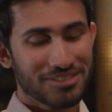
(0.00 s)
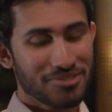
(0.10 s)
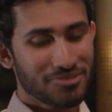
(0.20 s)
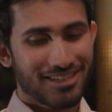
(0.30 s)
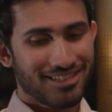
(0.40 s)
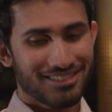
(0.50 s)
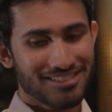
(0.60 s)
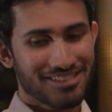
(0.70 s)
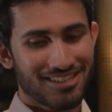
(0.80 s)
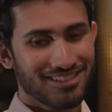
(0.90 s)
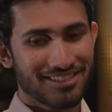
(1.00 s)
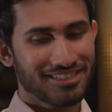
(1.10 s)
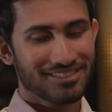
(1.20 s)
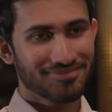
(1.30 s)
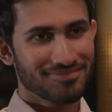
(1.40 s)
it's okay. It's not
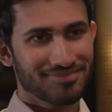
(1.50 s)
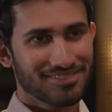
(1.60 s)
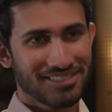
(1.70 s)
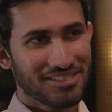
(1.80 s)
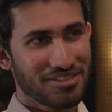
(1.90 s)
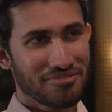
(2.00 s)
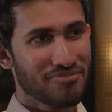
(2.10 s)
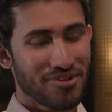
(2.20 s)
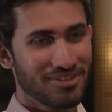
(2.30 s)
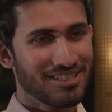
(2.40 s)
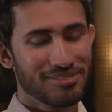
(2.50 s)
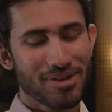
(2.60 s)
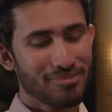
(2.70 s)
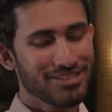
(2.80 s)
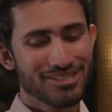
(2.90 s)
like, it's not your fault. It's
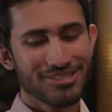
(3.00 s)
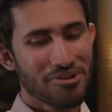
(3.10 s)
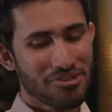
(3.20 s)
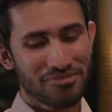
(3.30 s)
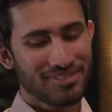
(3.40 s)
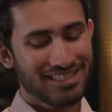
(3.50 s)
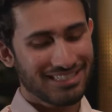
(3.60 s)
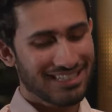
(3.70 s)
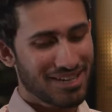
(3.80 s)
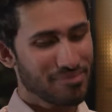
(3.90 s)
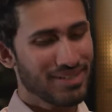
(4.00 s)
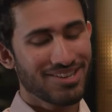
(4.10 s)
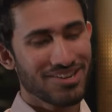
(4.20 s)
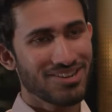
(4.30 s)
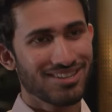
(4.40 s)
probably just all of the
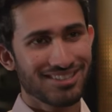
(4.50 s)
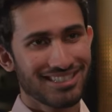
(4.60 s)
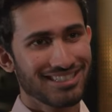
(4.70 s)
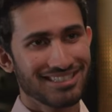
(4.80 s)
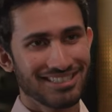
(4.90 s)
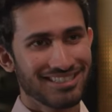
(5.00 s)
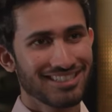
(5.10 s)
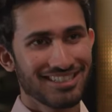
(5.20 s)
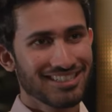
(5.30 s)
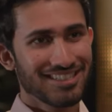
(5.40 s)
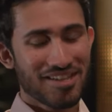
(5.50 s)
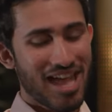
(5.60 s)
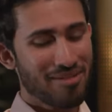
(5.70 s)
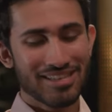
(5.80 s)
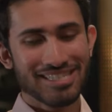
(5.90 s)
NPR
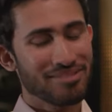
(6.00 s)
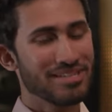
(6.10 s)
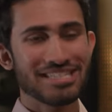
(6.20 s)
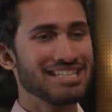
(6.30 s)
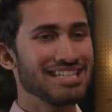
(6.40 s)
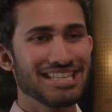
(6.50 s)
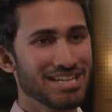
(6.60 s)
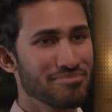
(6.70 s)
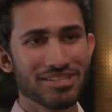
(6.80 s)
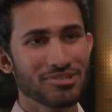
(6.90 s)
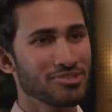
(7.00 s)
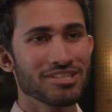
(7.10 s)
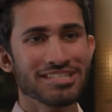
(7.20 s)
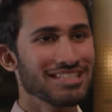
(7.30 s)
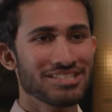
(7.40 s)
and MSNBC that I bet you're
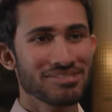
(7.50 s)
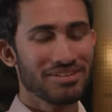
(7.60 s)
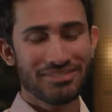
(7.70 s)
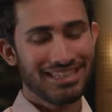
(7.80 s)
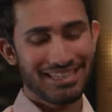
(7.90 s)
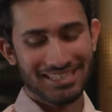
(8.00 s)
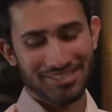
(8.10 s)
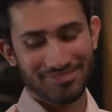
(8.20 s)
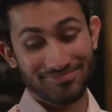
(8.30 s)
listening to every day. So